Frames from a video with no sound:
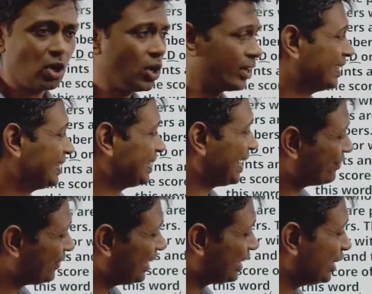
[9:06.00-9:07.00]
Or
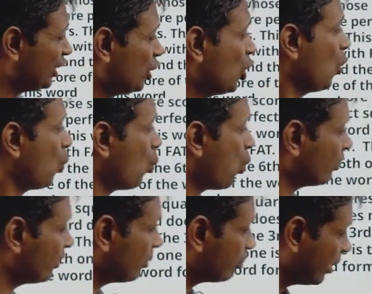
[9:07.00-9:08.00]
definitely
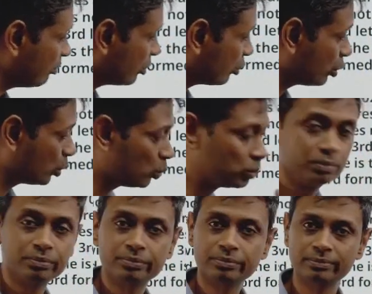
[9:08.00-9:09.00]
one of the primes is 2.
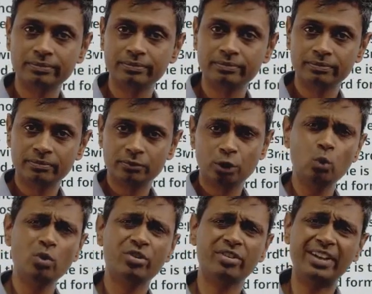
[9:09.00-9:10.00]

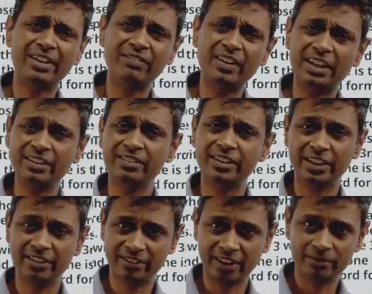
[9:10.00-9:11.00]
2 is definitely
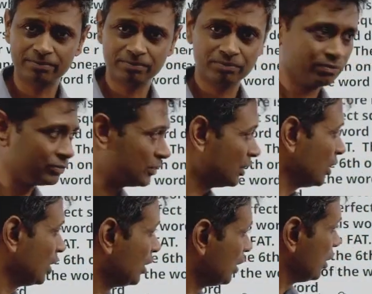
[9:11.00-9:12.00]
sitting inside.
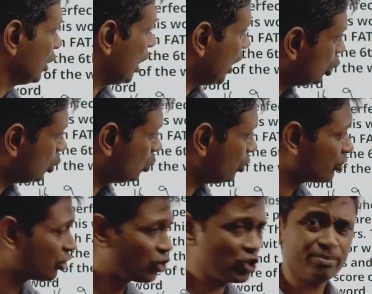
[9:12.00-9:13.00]
And 2
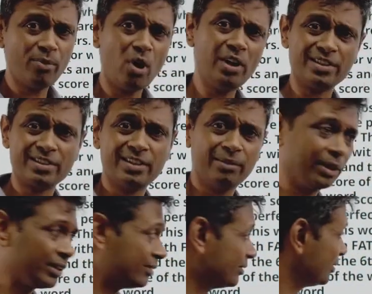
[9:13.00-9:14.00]
is the smallest
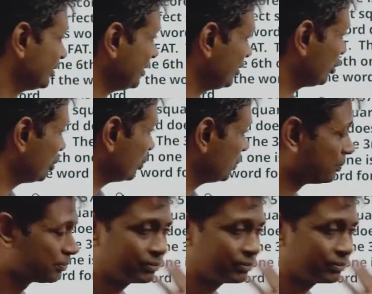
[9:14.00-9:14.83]
number. This is 2.